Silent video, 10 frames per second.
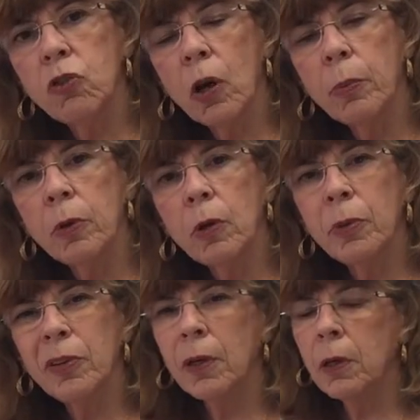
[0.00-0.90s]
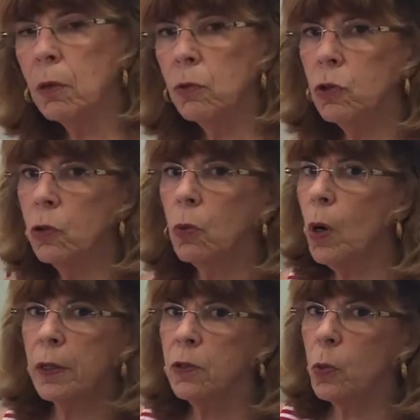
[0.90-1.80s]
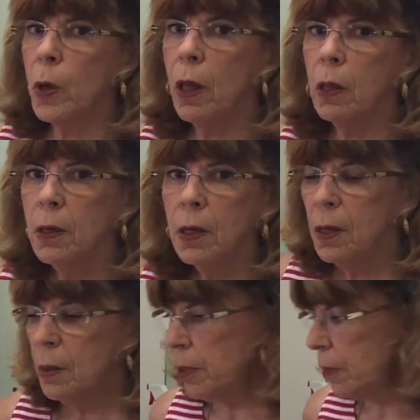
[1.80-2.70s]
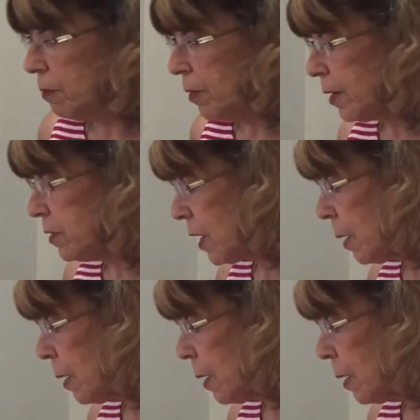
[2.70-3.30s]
sharpener, but they don't do quite as well. But that is